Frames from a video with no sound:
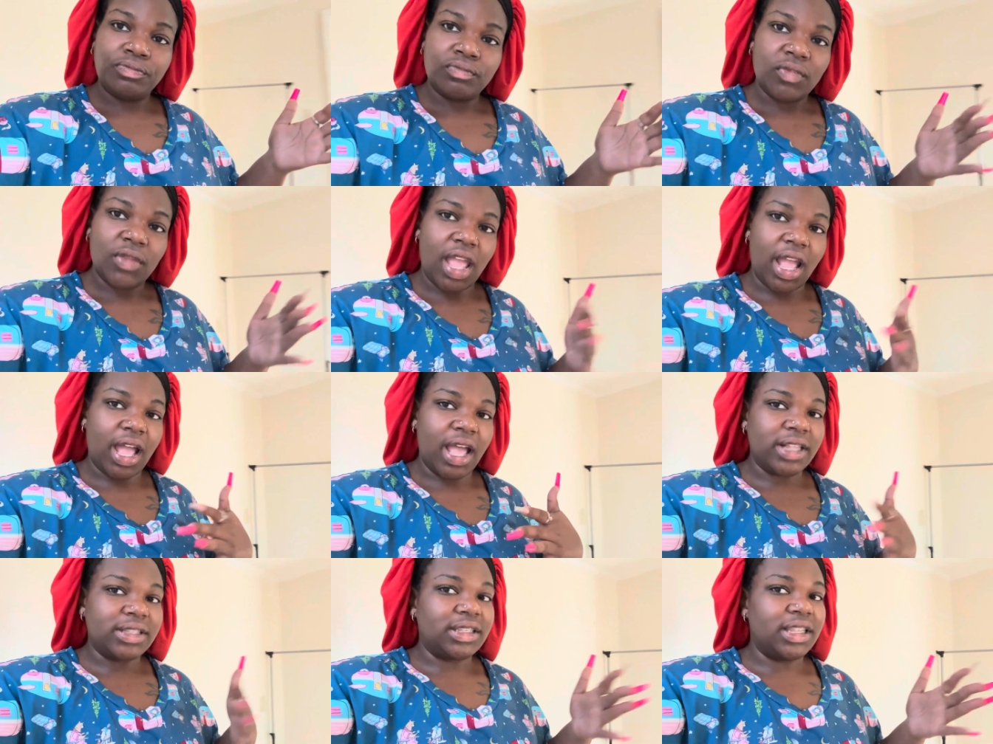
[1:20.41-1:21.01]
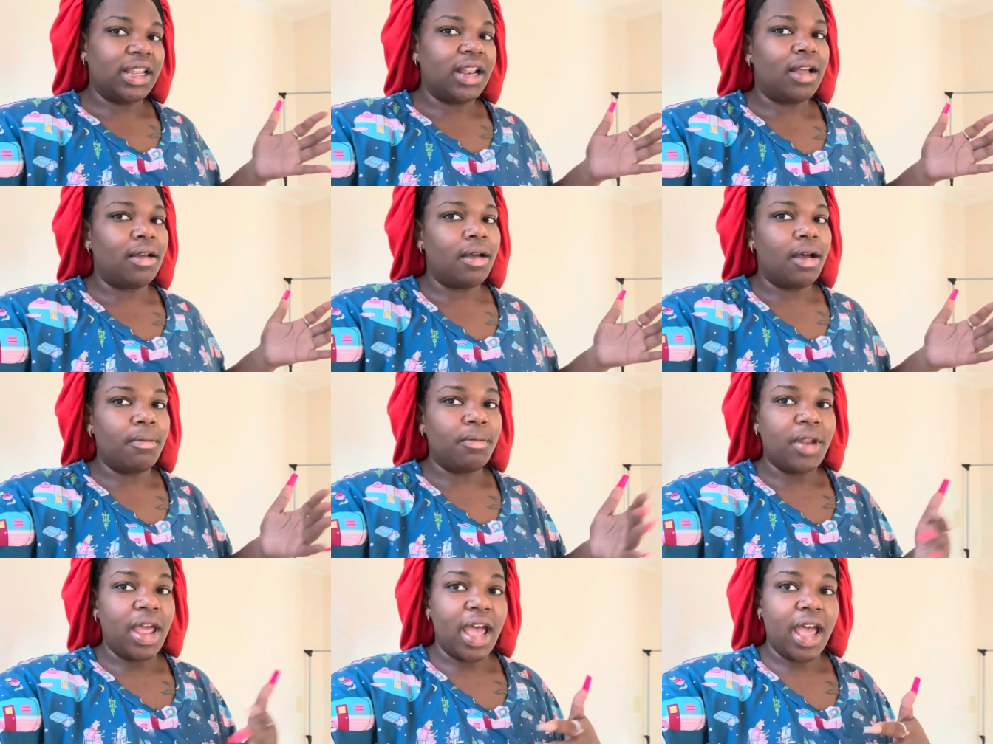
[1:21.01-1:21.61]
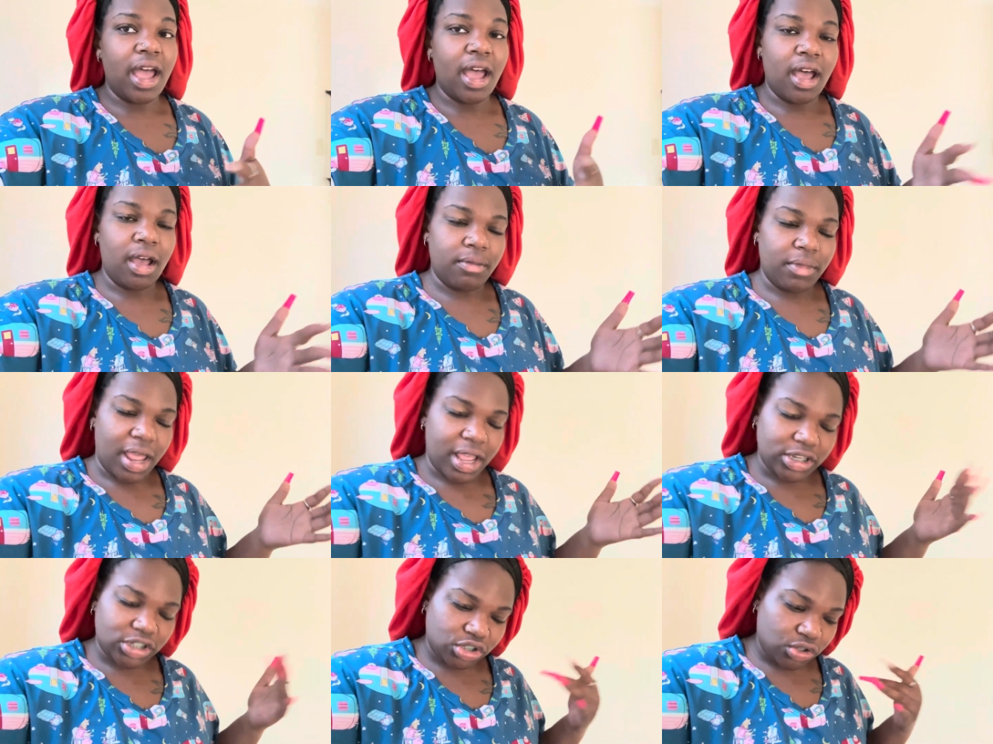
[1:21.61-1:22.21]
like I said, I'm not, I'm
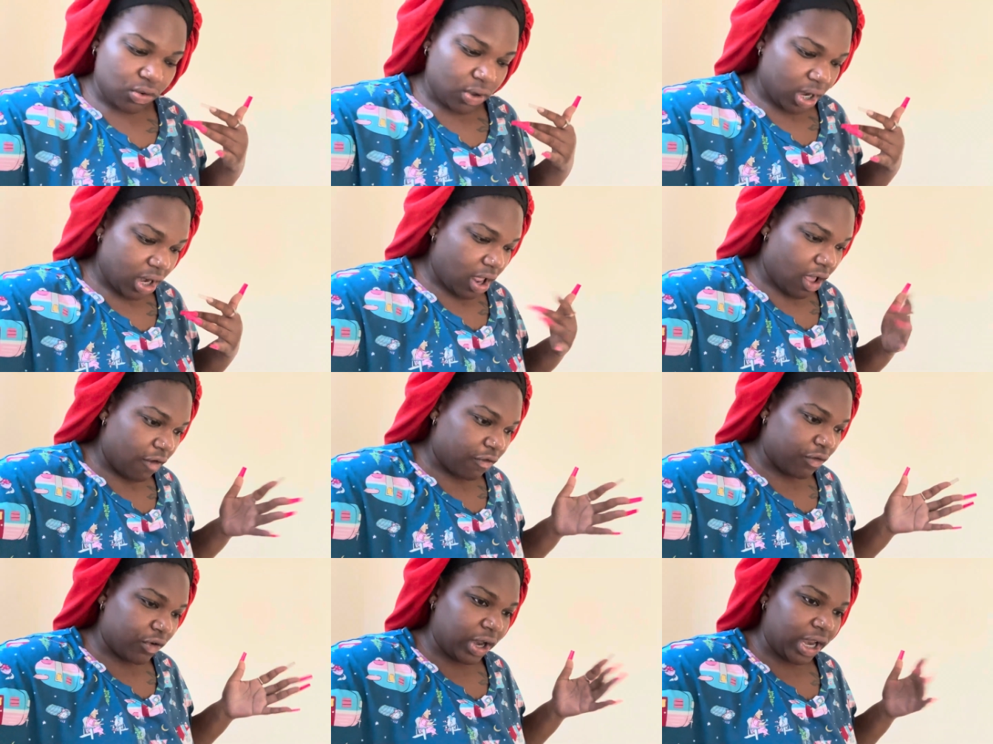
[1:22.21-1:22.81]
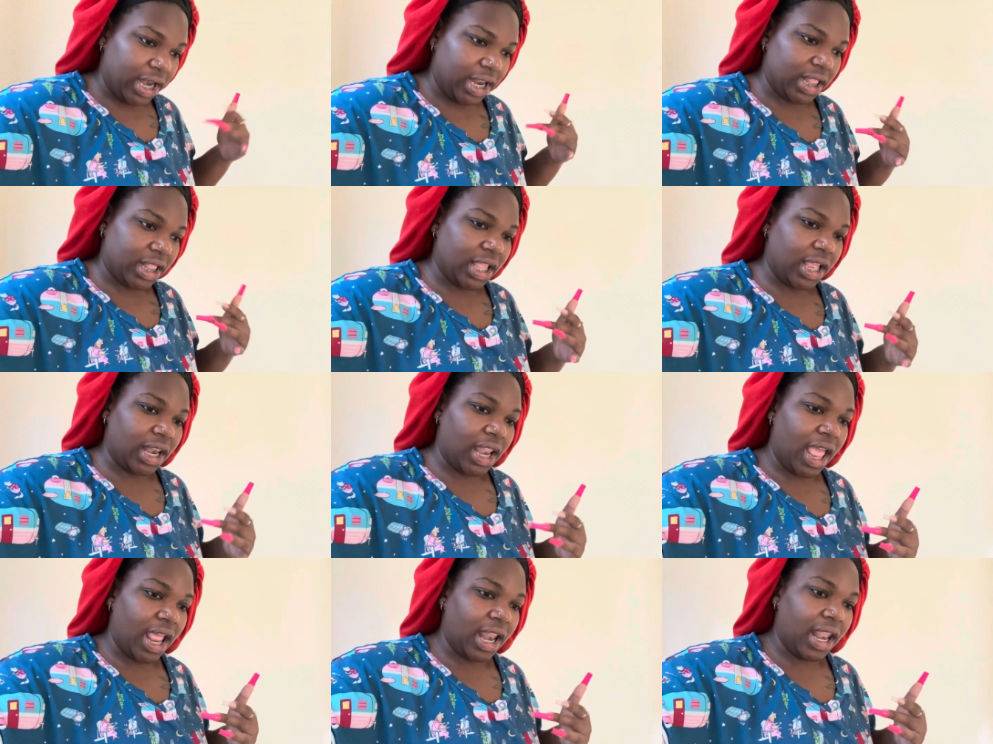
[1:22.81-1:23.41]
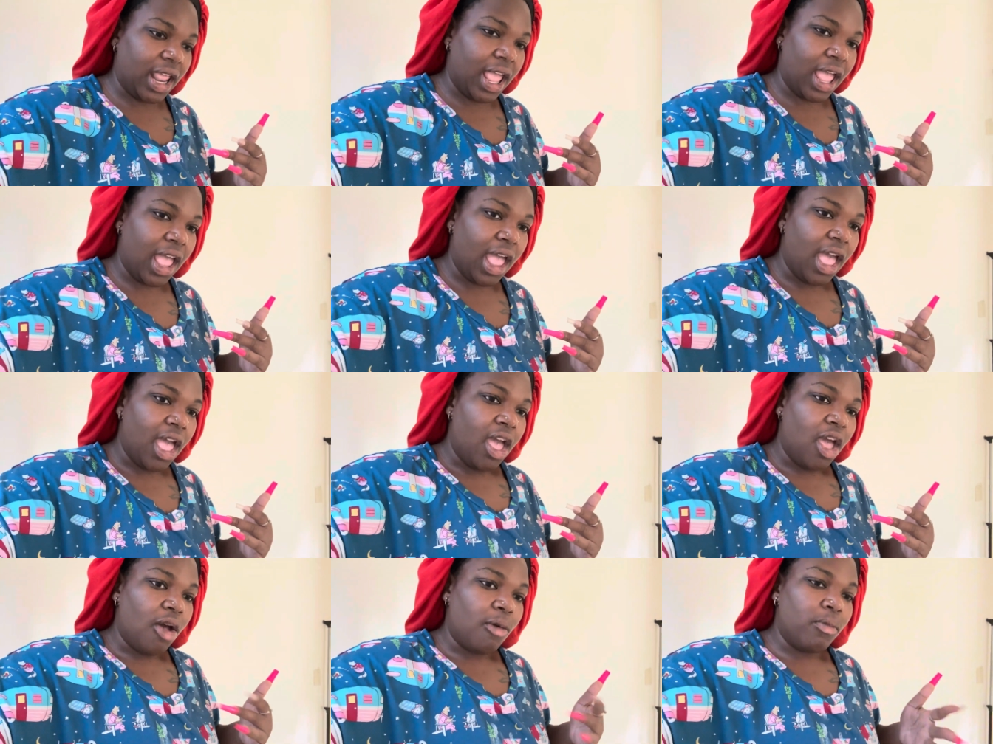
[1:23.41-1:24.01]
not showing off or anything like that
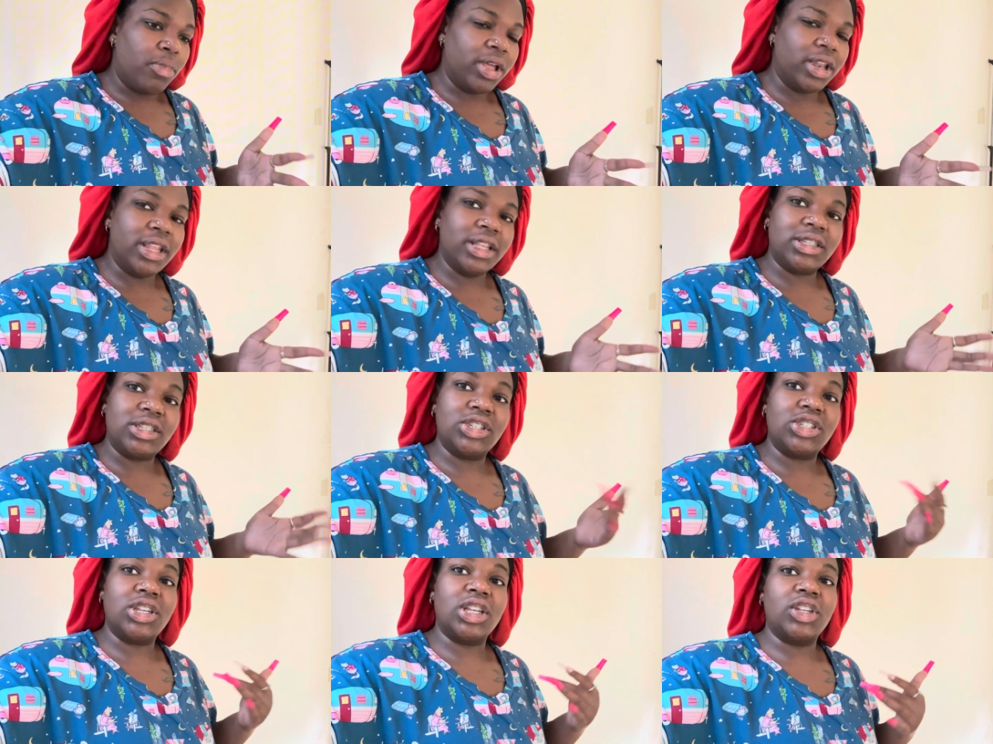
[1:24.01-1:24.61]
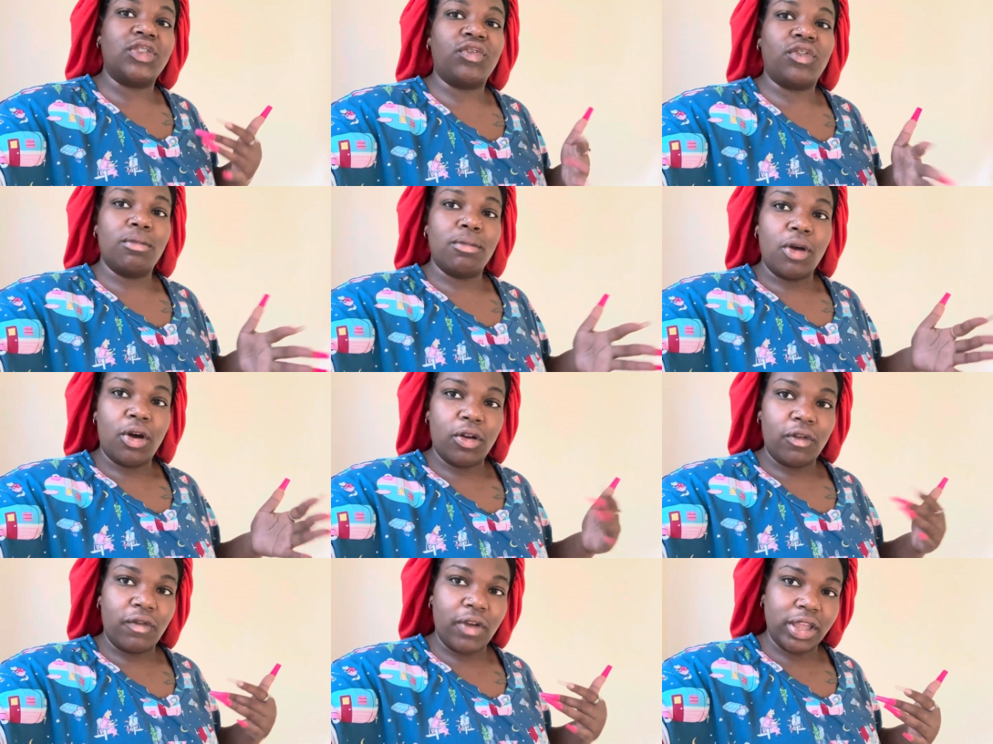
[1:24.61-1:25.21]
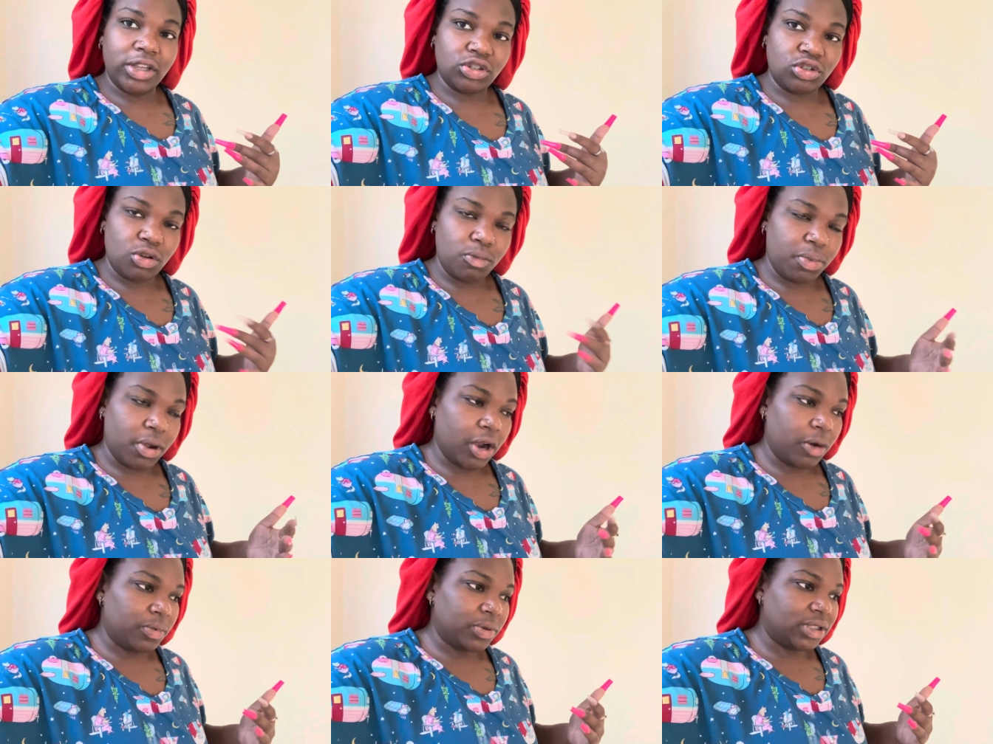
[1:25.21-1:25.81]
but this is just for motivational
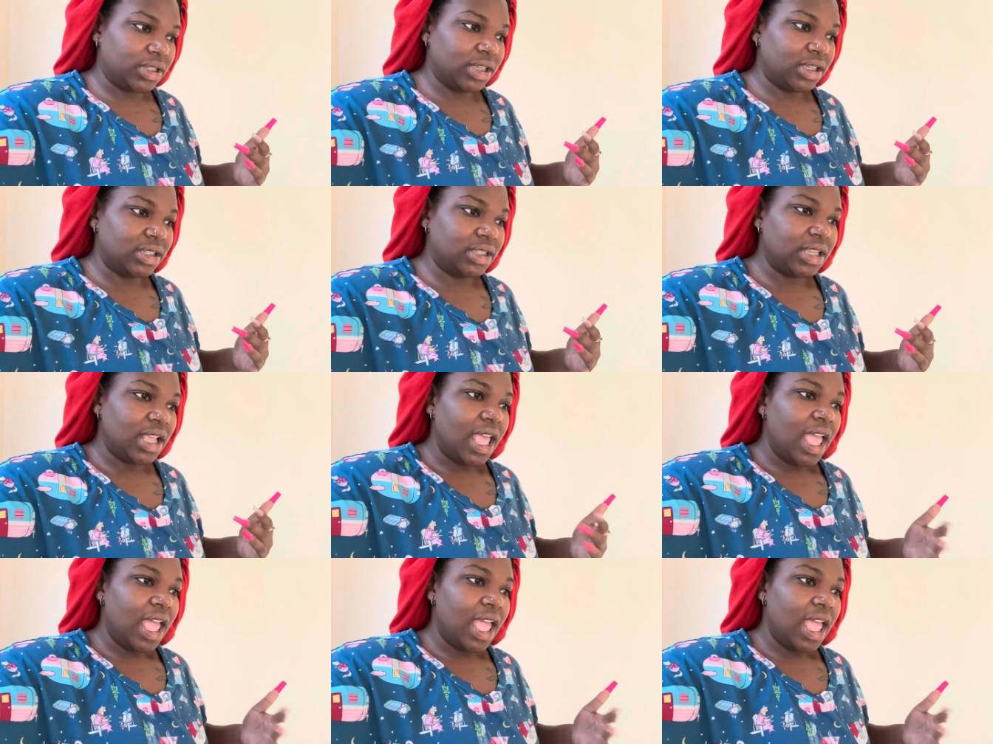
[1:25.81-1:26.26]
purposes.